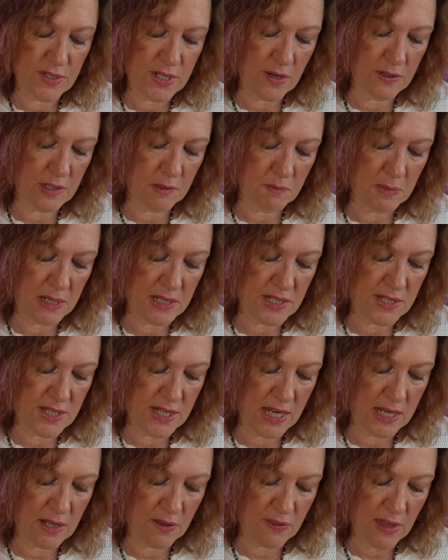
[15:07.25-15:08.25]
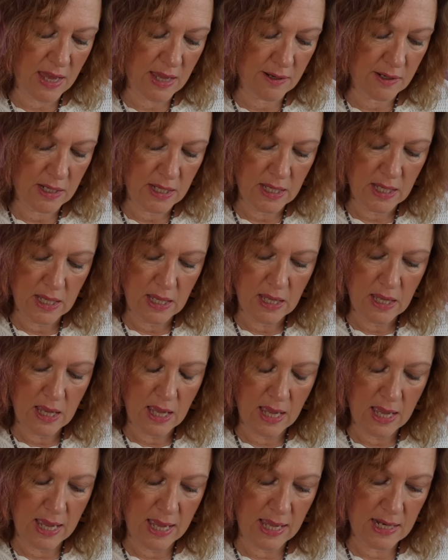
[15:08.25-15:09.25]
You don't need me to tell you that.
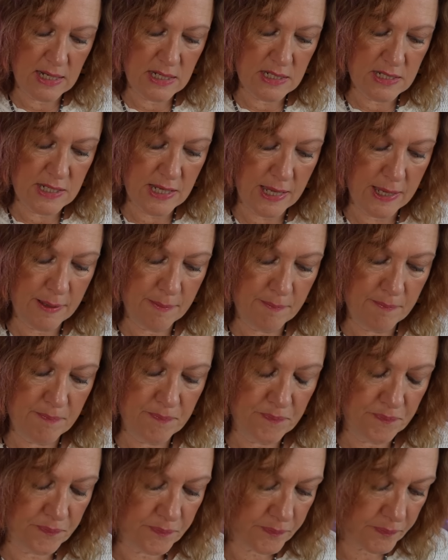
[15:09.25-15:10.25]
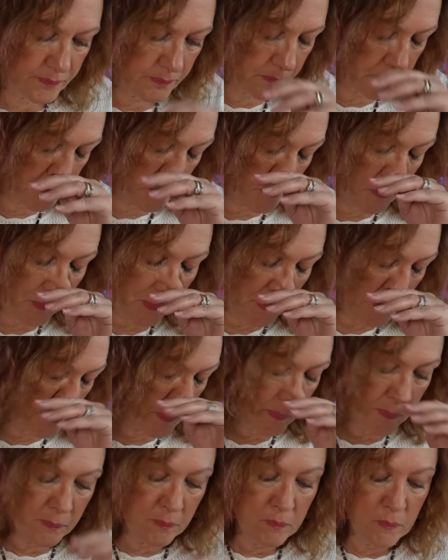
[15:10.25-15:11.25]
And I'm
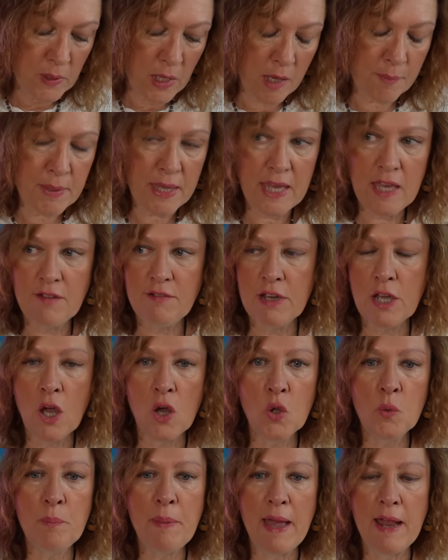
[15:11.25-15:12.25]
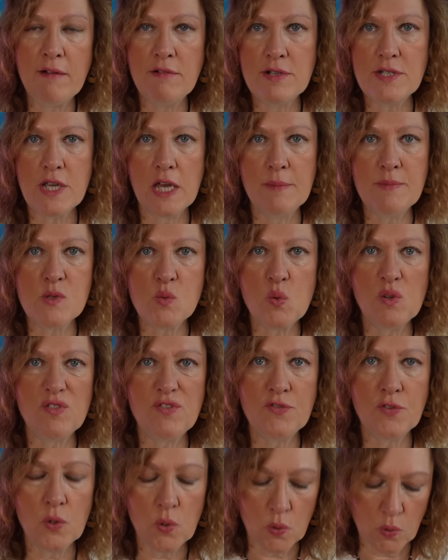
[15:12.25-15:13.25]
hearing old paradigms will
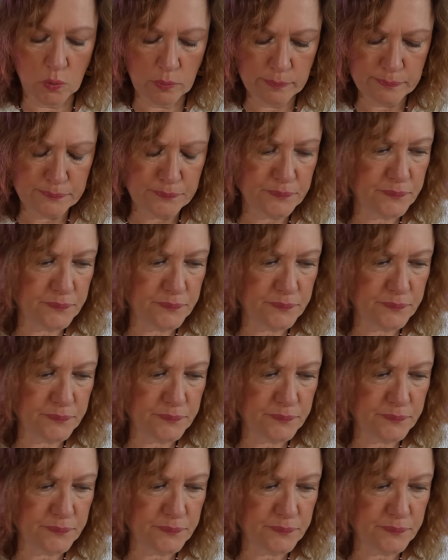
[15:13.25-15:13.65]
fall.